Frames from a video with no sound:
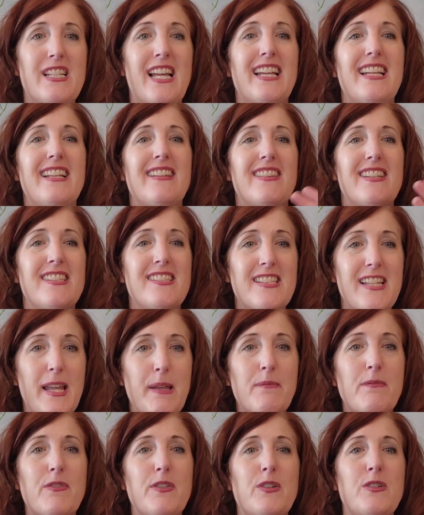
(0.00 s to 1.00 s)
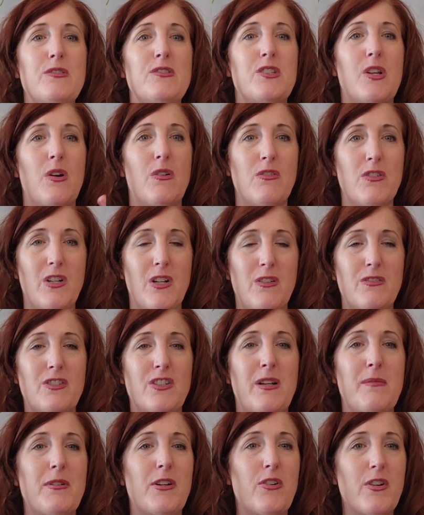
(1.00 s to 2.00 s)
I eat the same foods over and
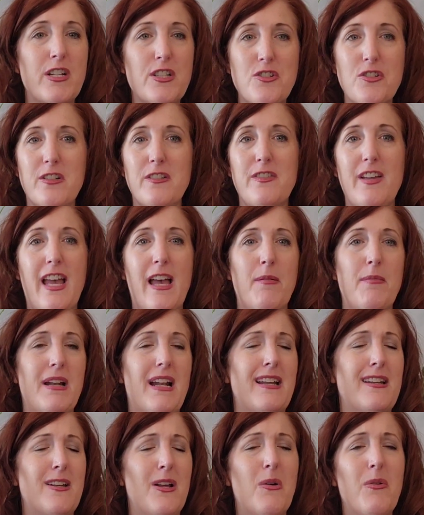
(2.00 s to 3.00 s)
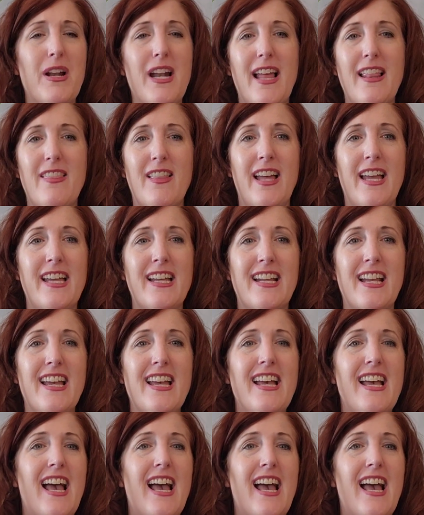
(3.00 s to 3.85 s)
over. I'm a creature of habit. I know what I like.